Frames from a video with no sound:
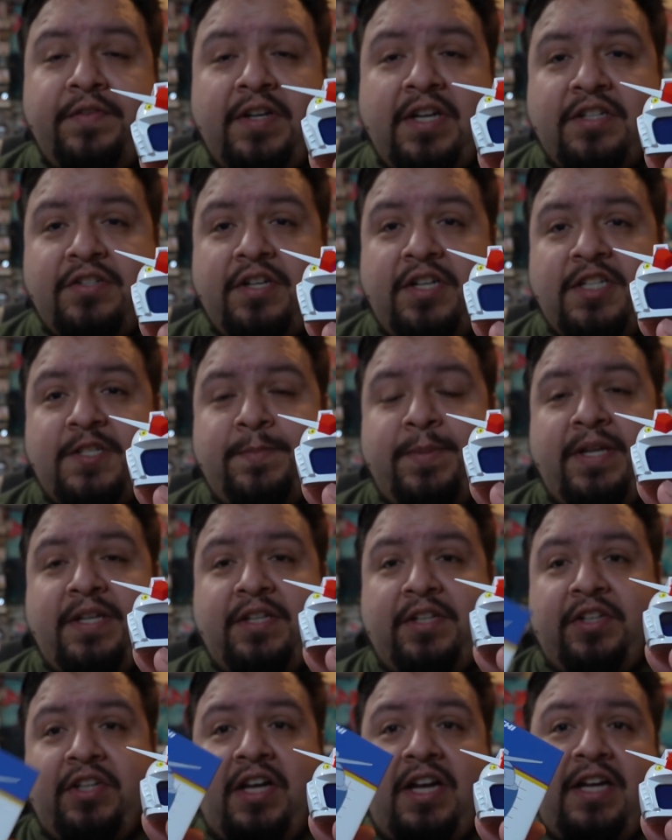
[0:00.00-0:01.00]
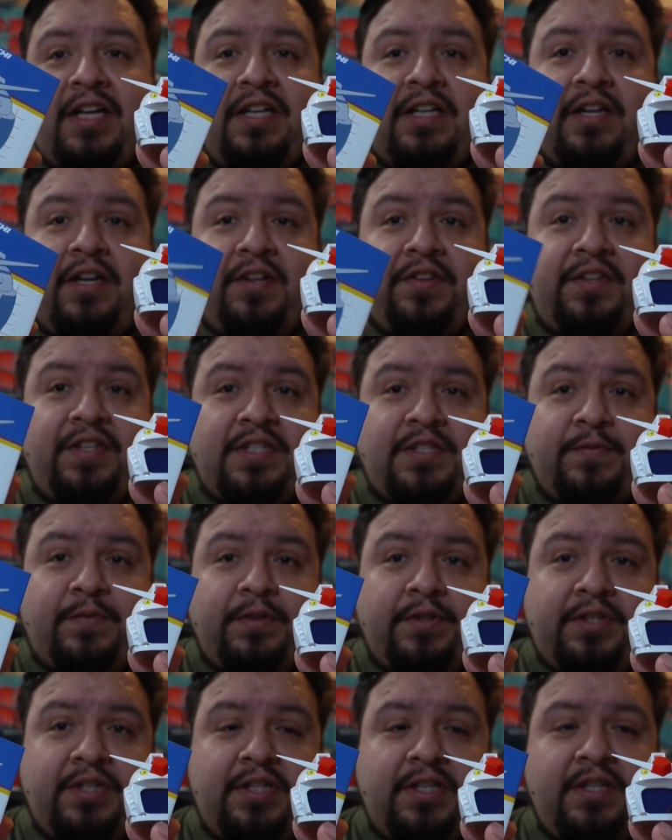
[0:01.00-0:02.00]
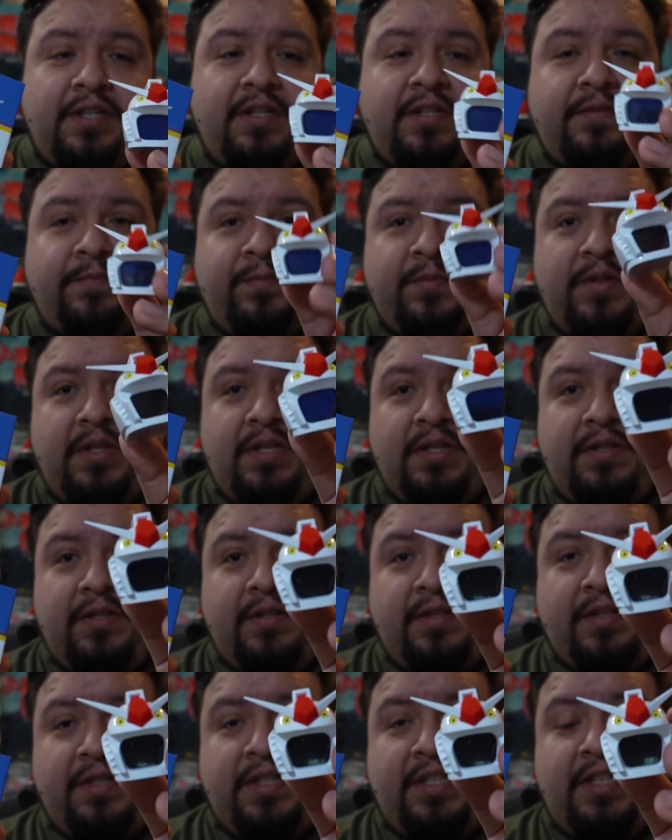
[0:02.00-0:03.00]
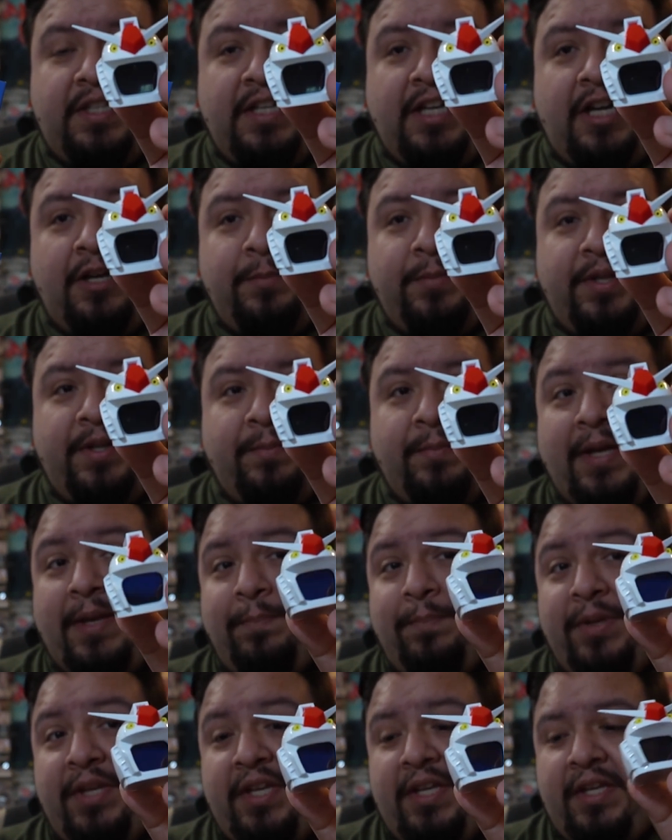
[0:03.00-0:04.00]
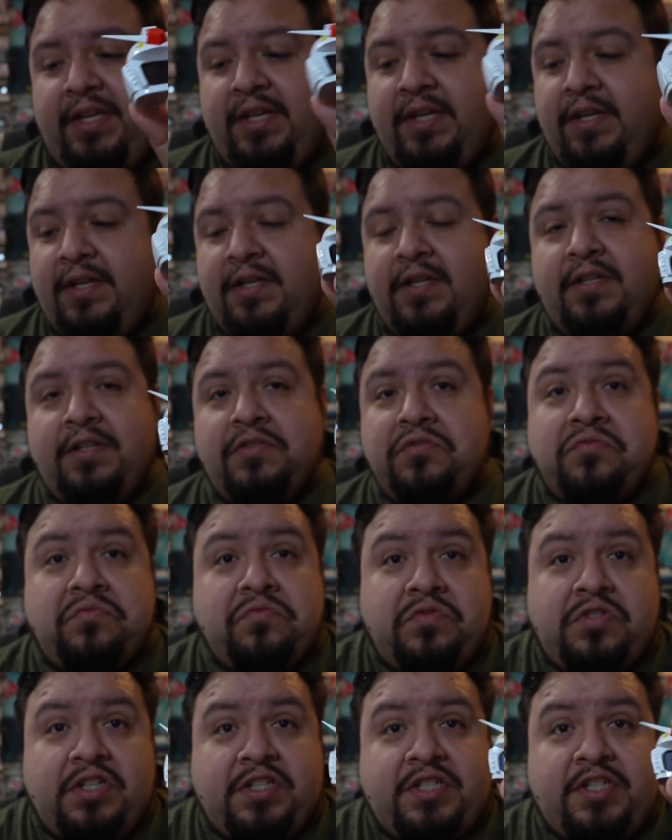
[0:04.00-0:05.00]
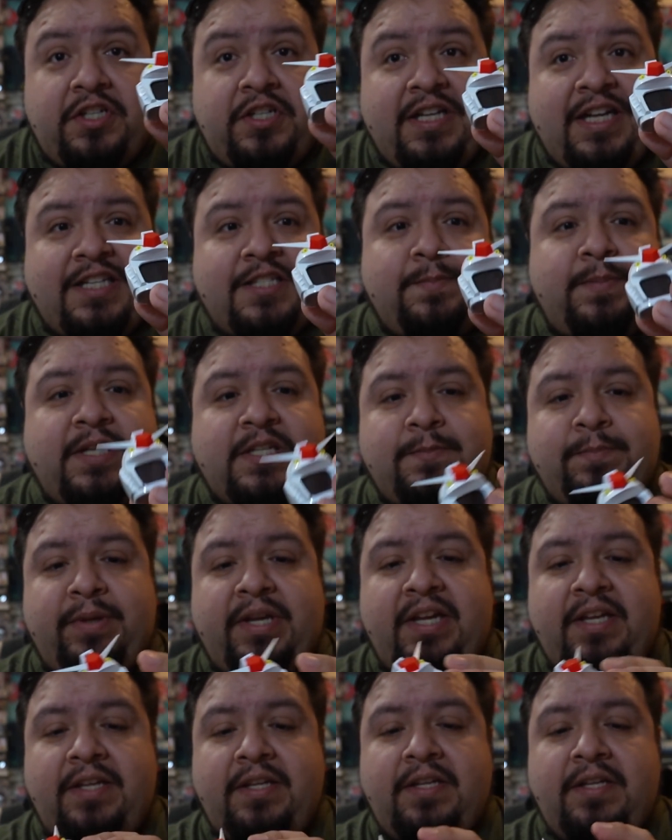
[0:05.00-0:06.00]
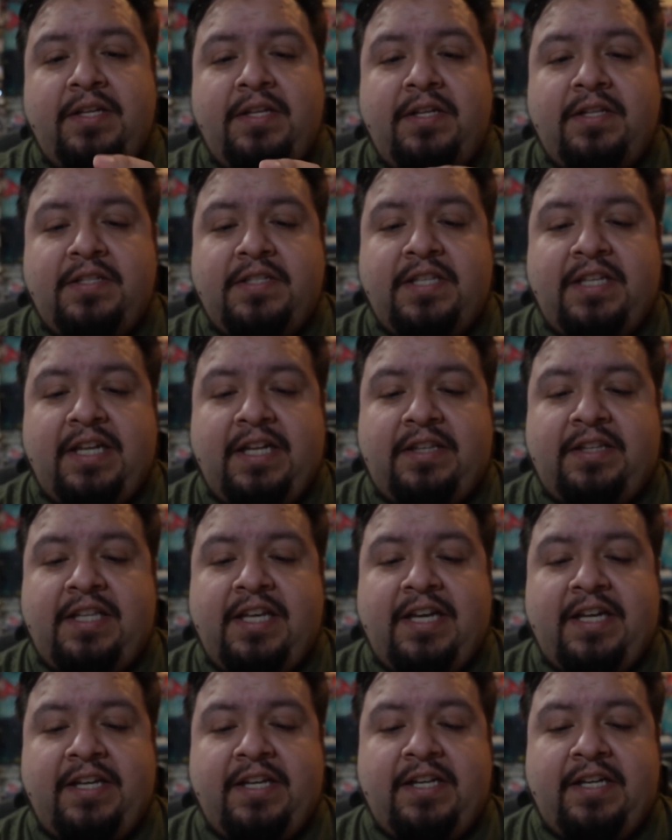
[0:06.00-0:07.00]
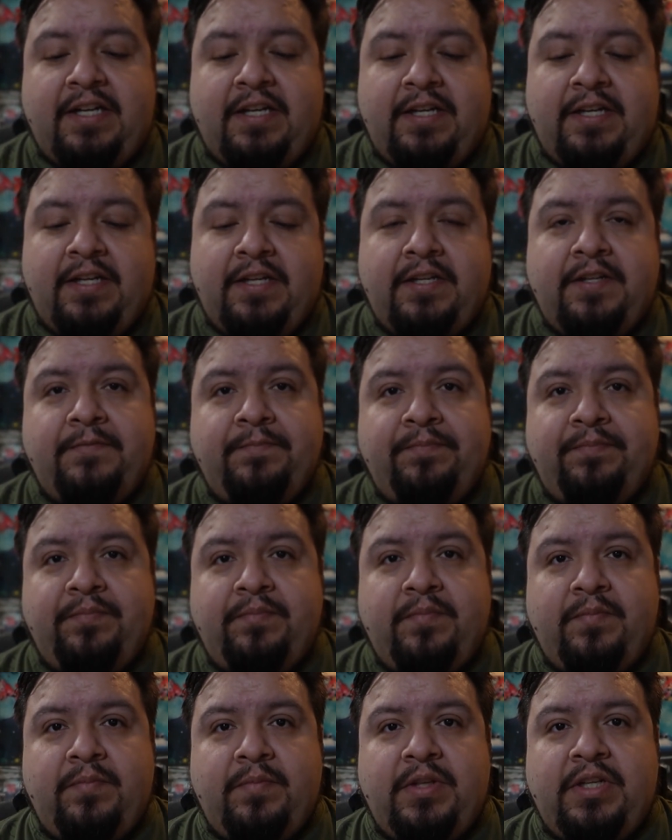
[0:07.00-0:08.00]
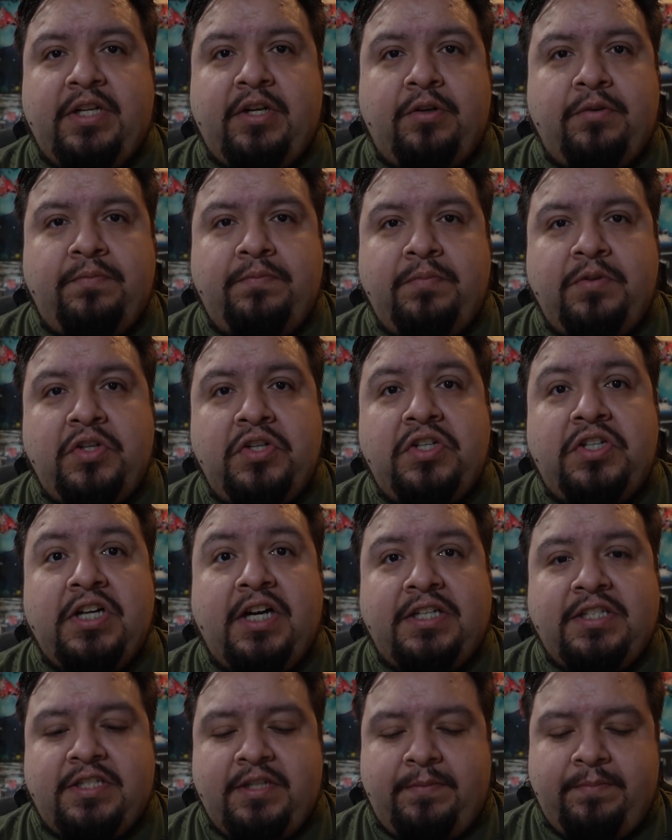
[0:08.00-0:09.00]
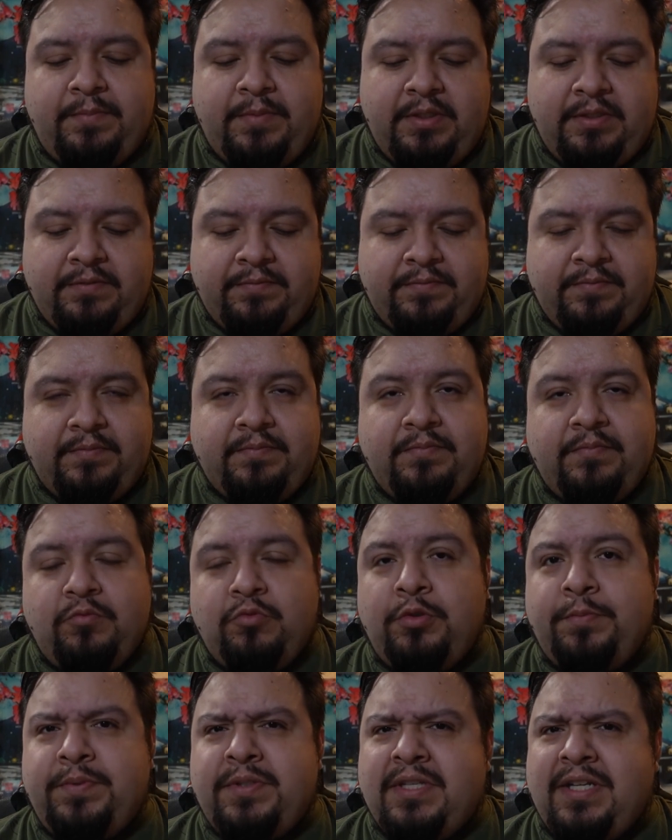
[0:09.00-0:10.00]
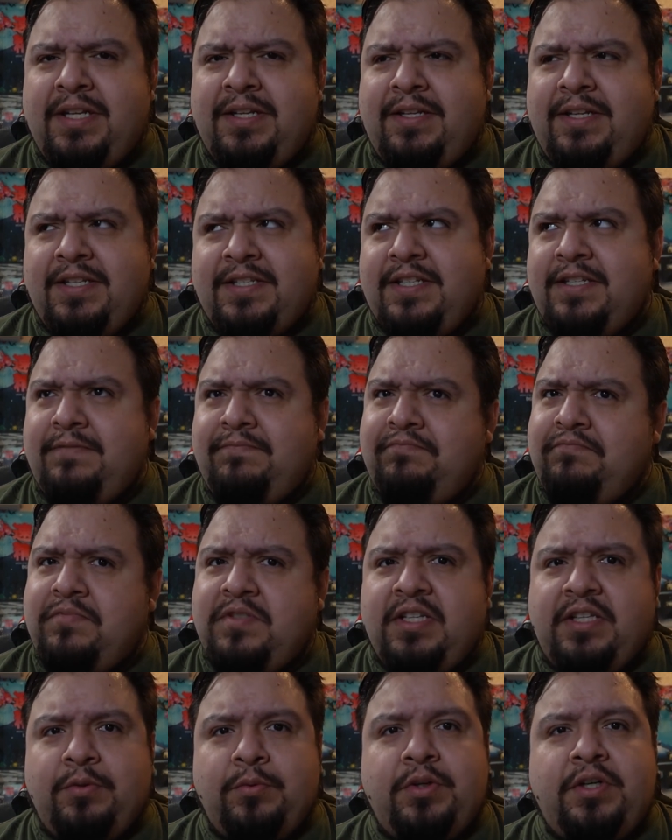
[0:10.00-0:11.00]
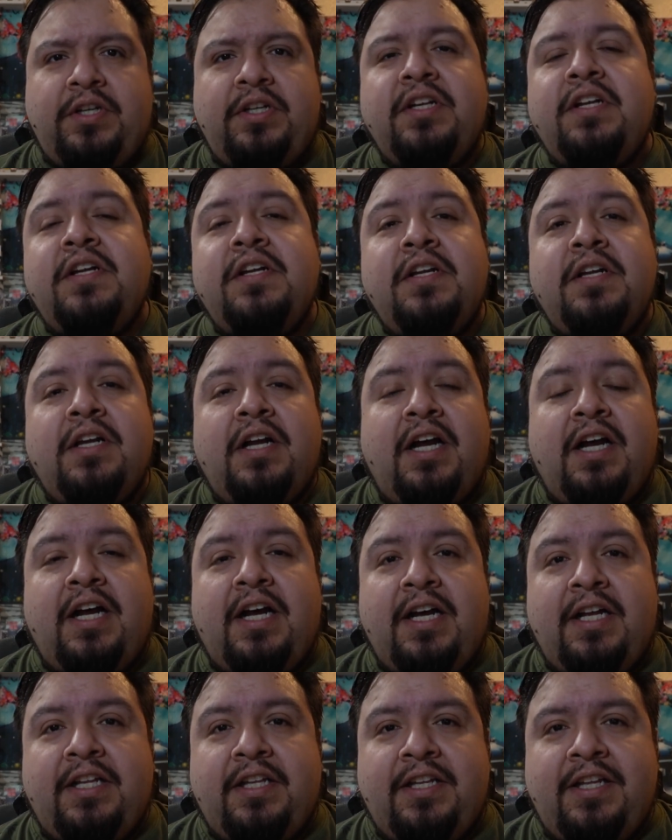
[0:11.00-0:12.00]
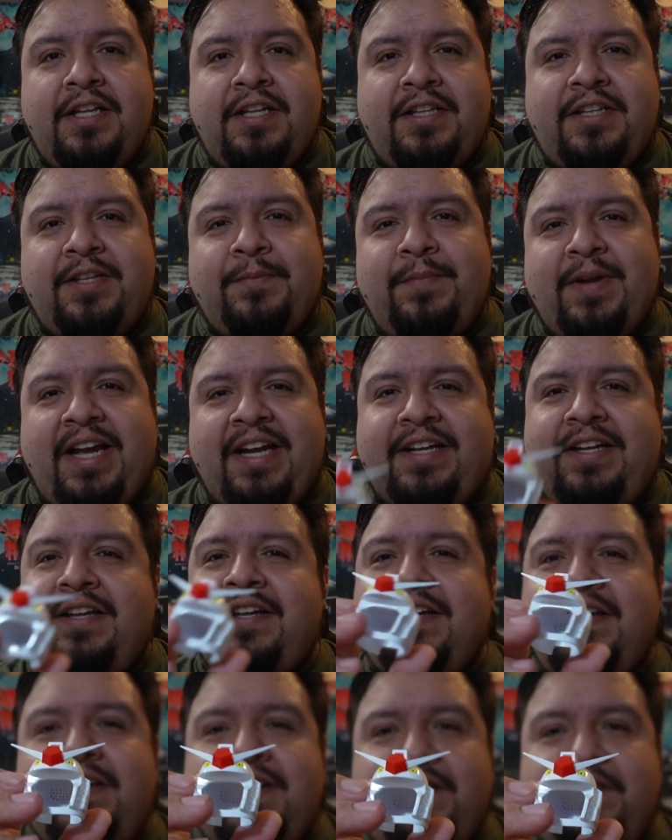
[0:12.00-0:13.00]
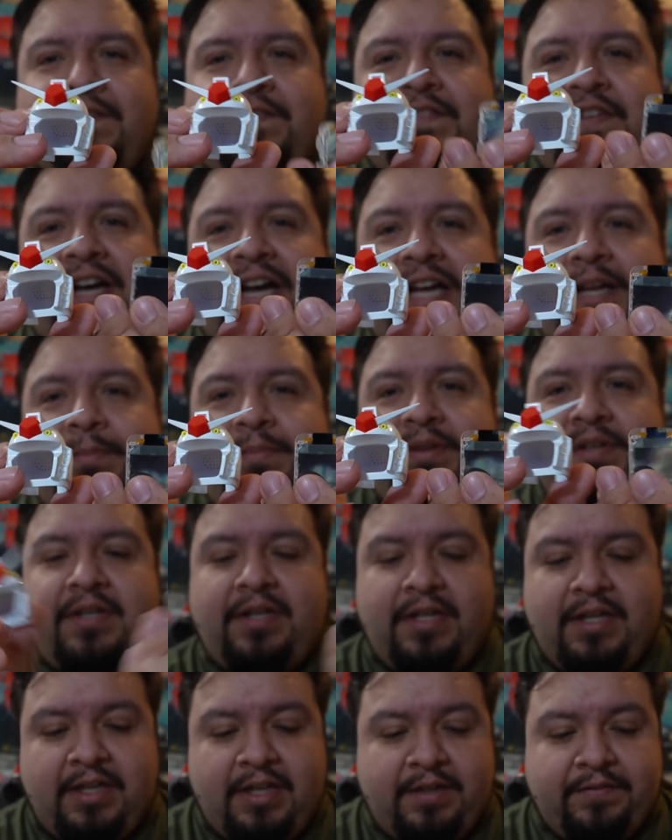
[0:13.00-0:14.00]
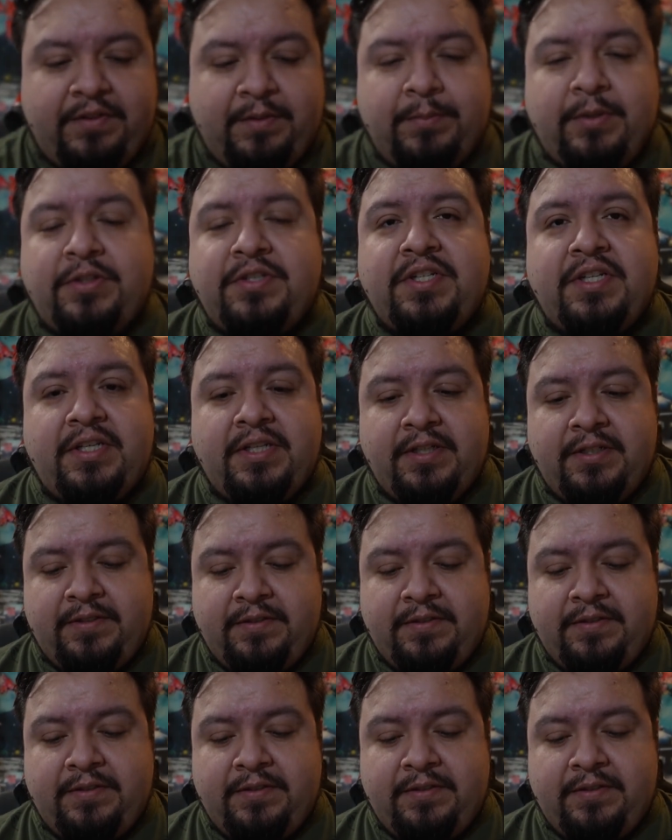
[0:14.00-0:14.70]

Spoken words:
you're not trying to spend a lot on this full thing, the helmet might be just your next best bet to get that, you know, Gundam, whoops, I guess I said the word, the mech vibe of the Mochi.